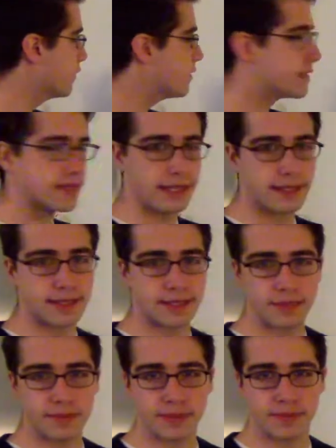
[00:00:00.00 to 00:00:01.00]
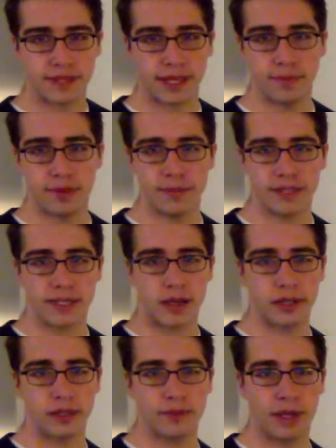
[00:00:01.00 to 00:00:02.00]
of these signs and symptoms that I'm going to be
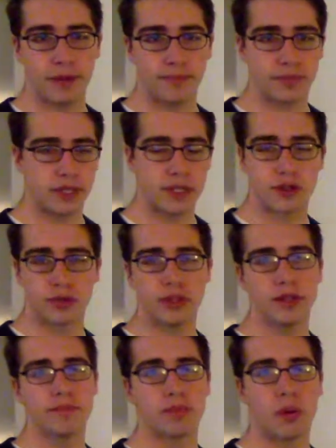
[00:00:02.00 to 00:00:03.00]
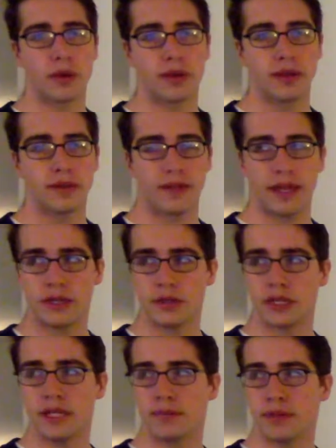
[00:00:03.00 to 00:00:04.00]
talking about, it's really important that you
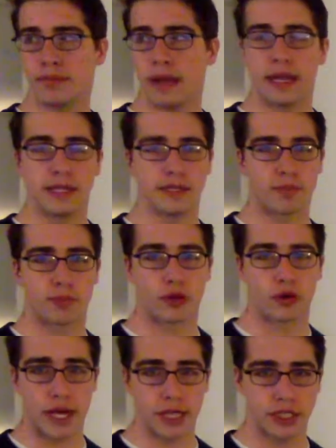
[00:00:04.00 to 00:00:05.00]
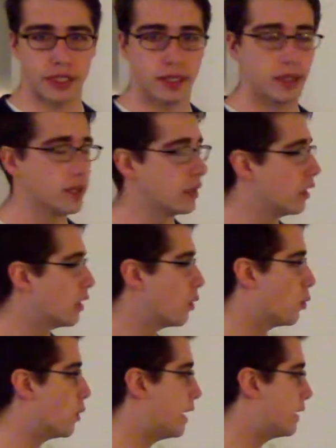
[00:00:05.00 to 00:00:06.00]
keep in mind progression.
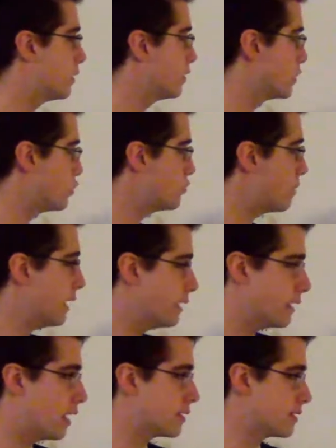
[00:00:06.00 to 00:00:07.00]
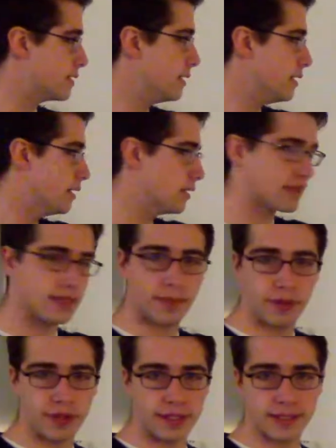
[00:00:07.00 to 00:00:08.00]
While you might not see
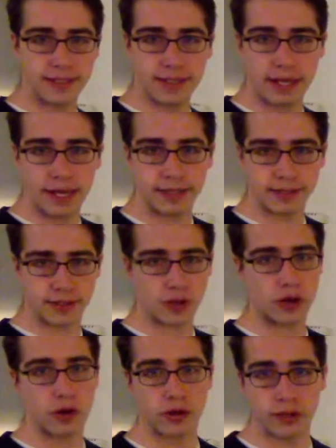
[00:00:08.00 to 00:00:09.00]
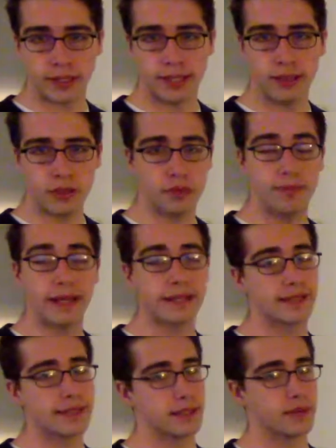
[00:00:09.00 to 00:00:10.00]
some of these signs early, you
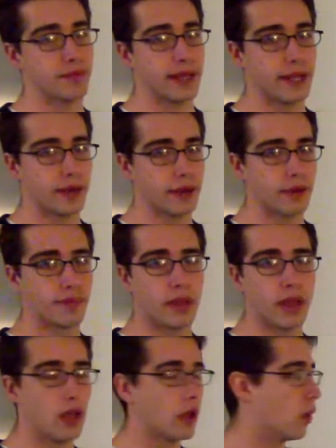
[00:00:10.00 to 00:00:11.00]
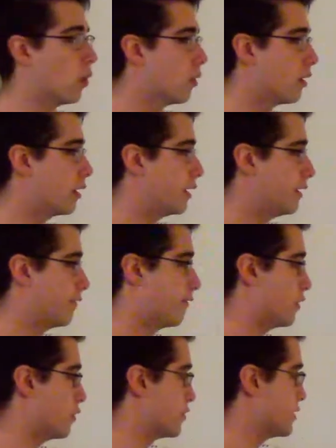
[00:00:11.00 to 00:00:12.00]
might see them later, or
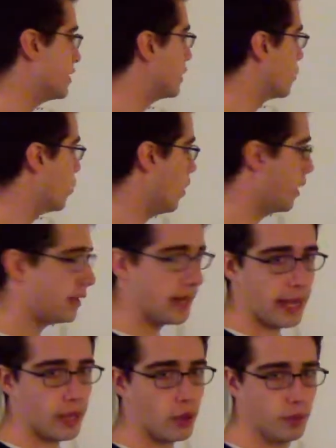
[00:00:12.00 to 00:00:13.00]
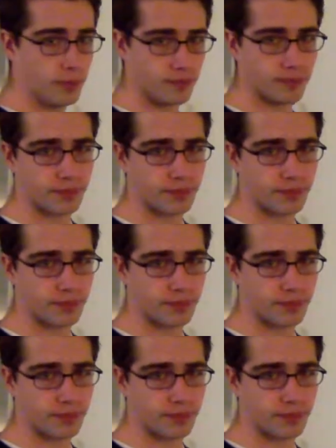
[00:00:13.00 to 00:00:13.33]
if you're seeing one now,